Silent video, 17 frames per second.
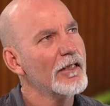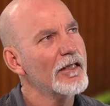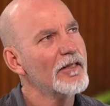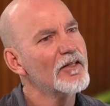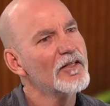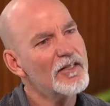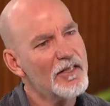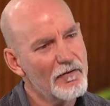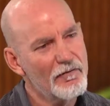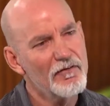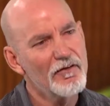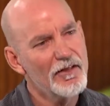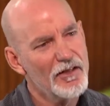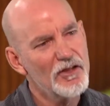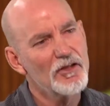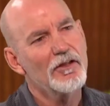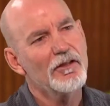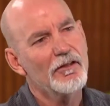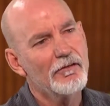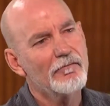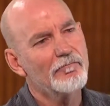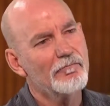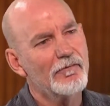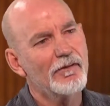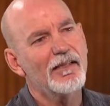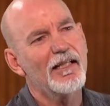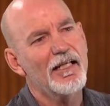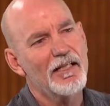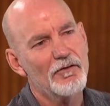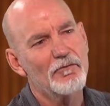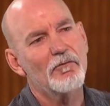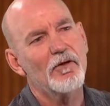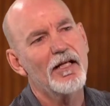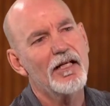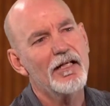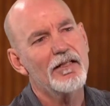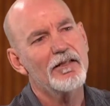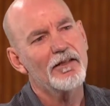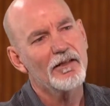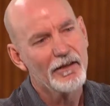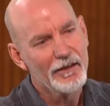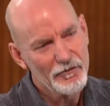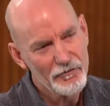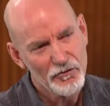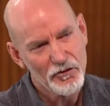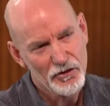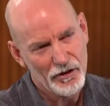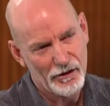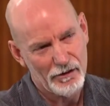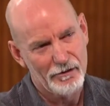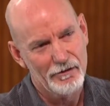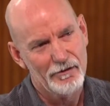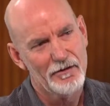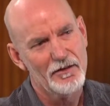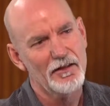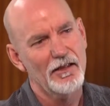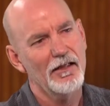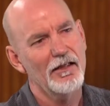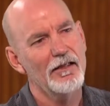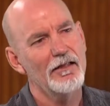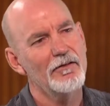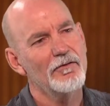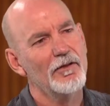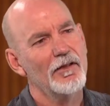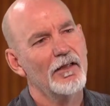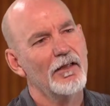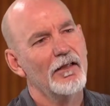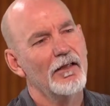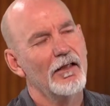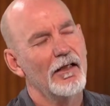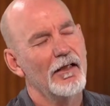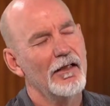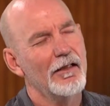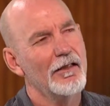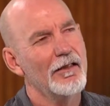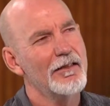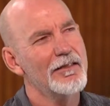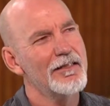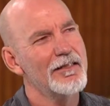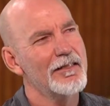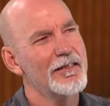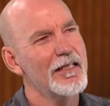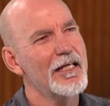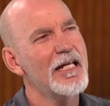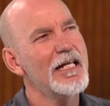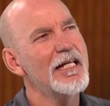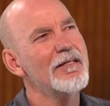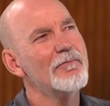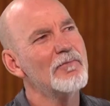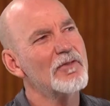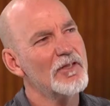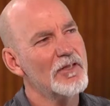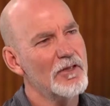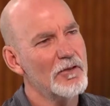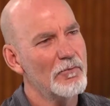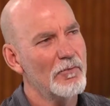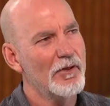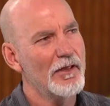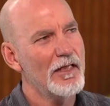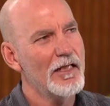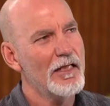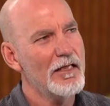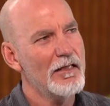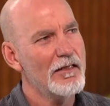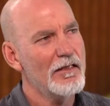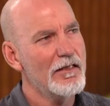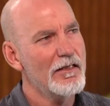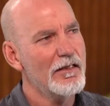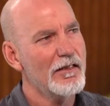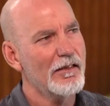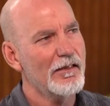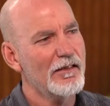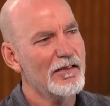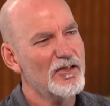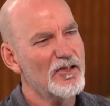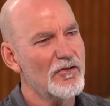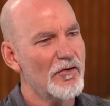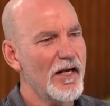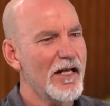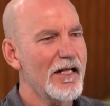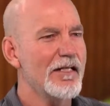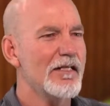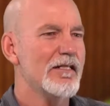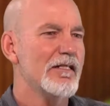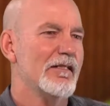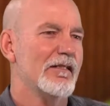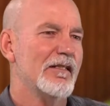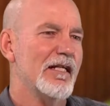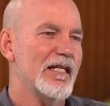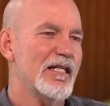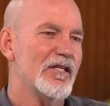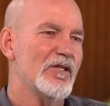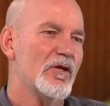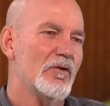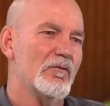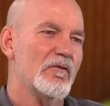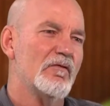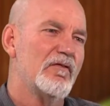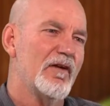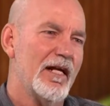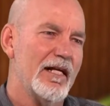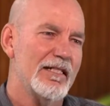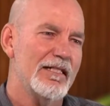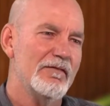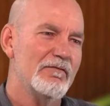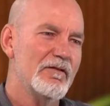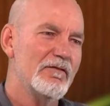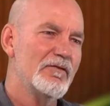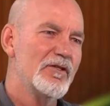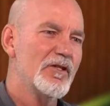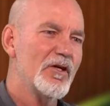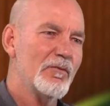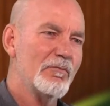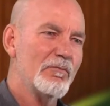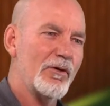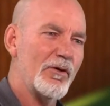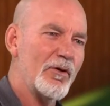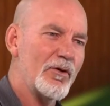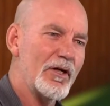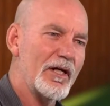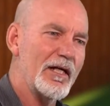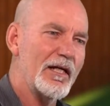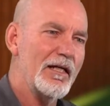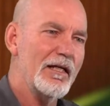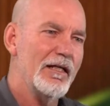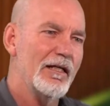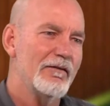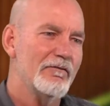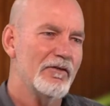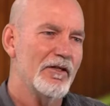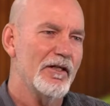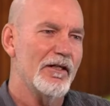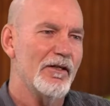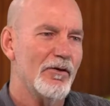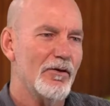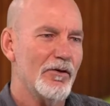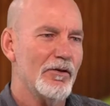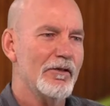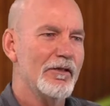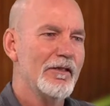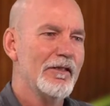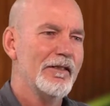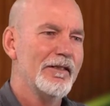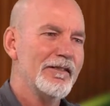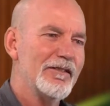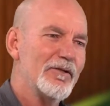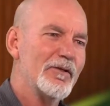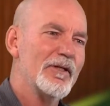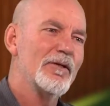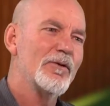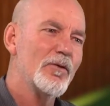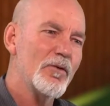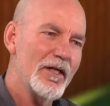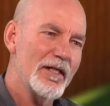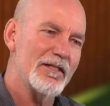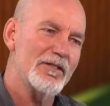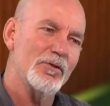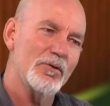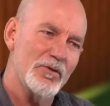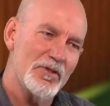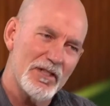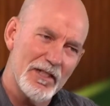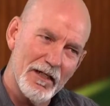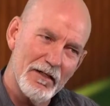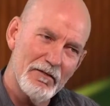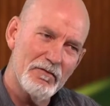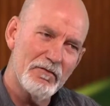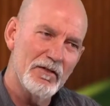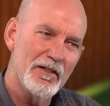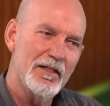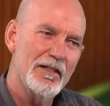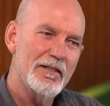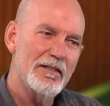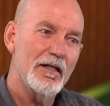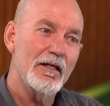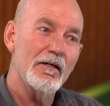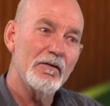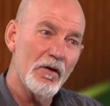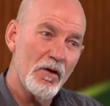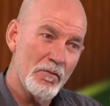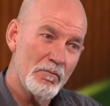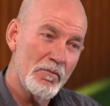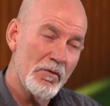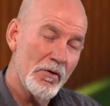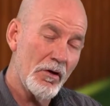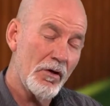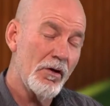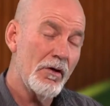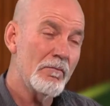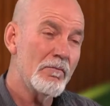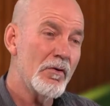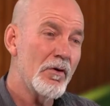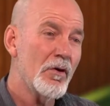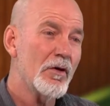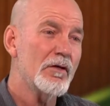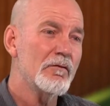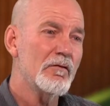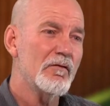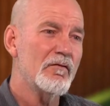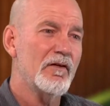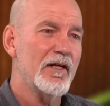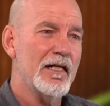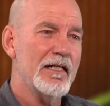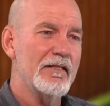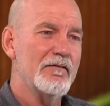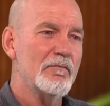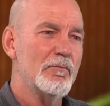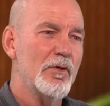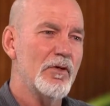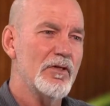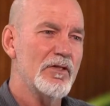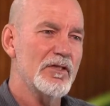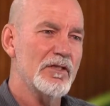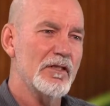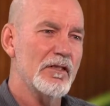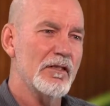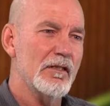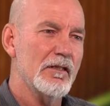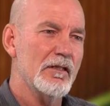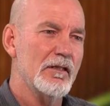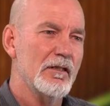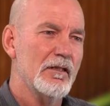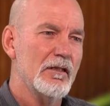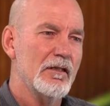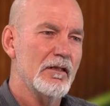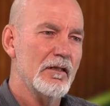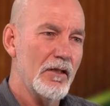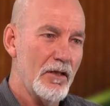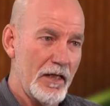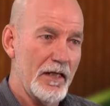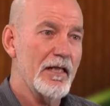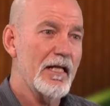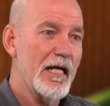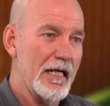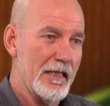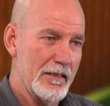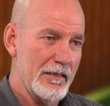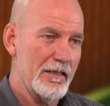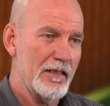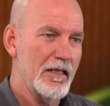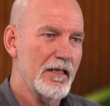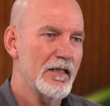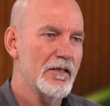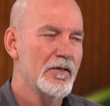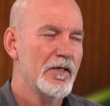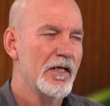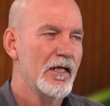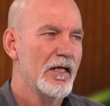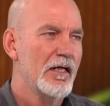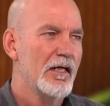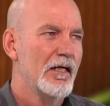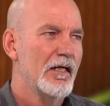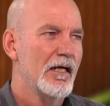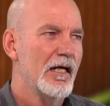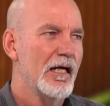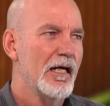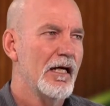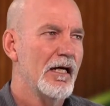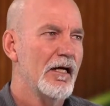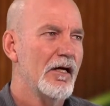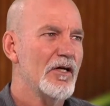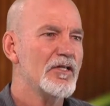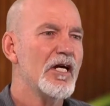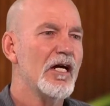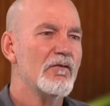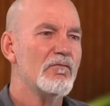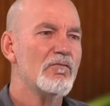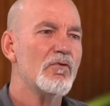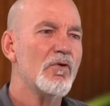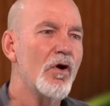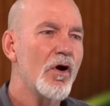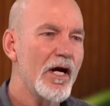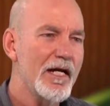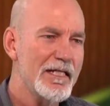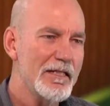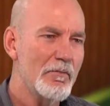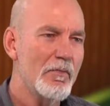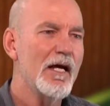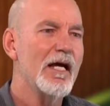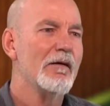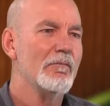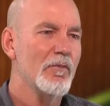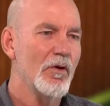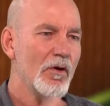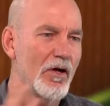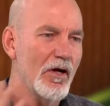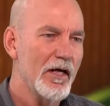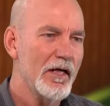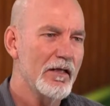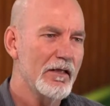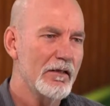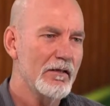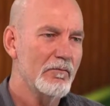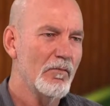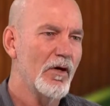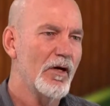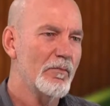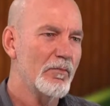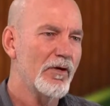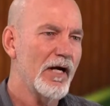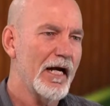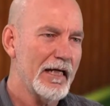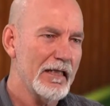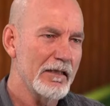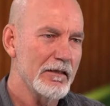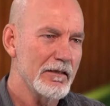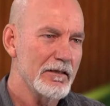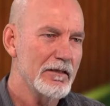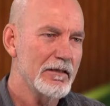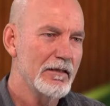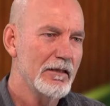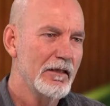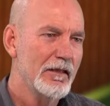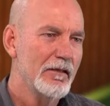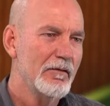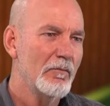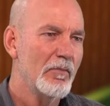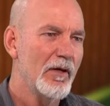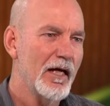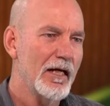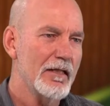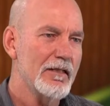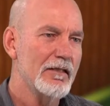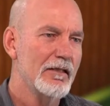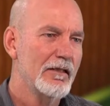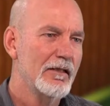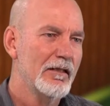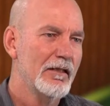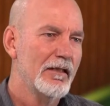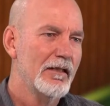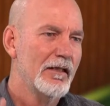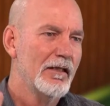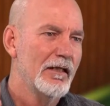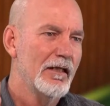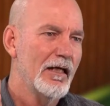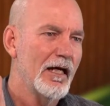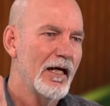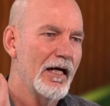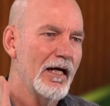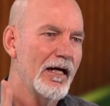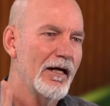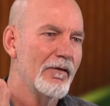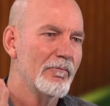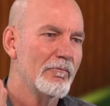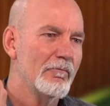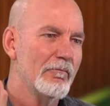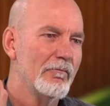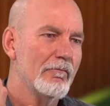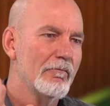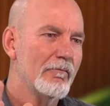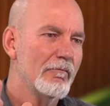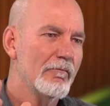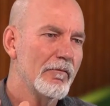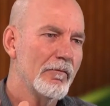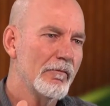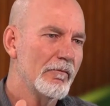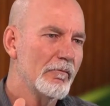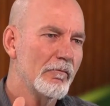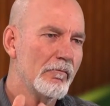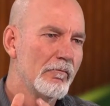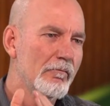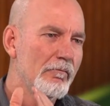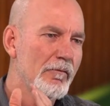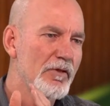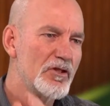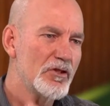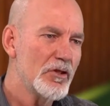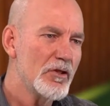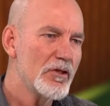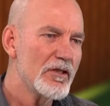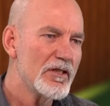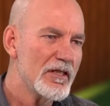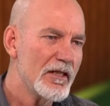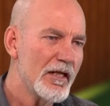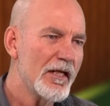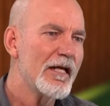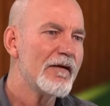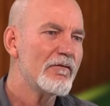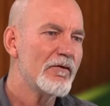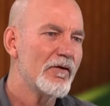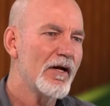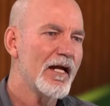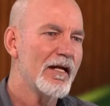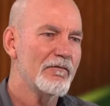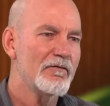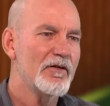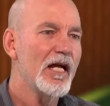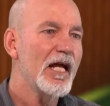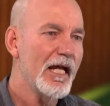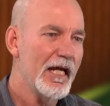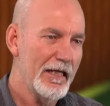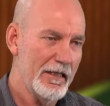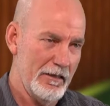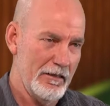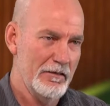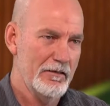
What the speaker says: in the definition that you read in the literature. So there seems to be a trend that you're not reflective if you're not blogging, if you're not doing all that sort of stuff. So I'm not a reflective person like that. So I don't write about my practice, but the students are never out of your head.